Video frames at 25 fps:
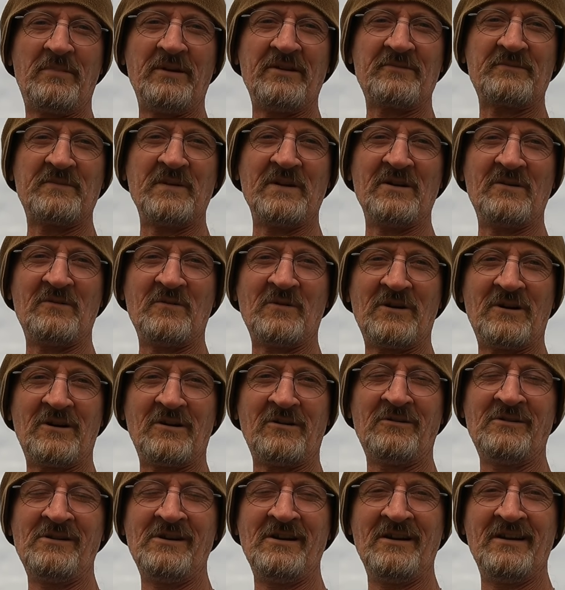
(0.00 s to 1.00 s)
It's been a
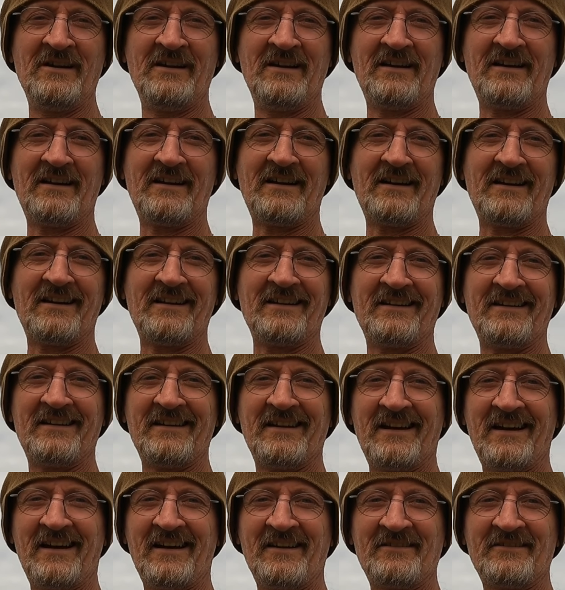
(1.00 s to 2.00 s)
while, and
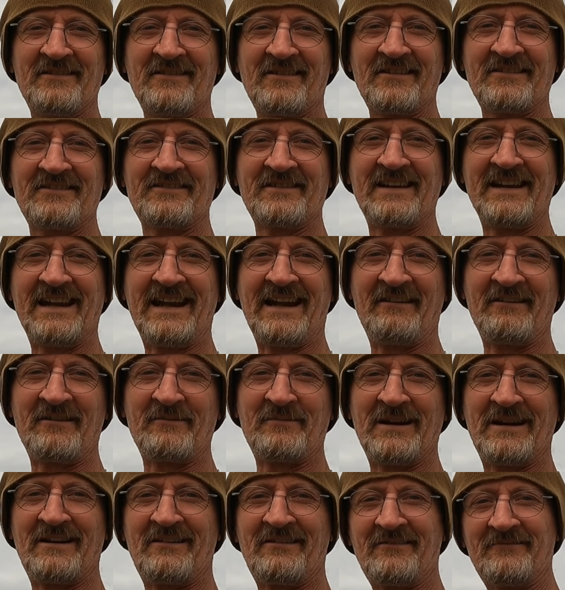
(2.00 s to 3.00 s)
nice to get out and
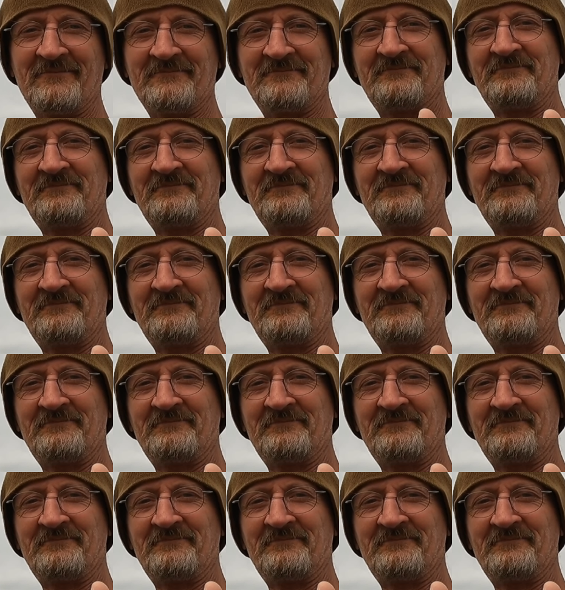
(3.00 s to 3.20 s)
about.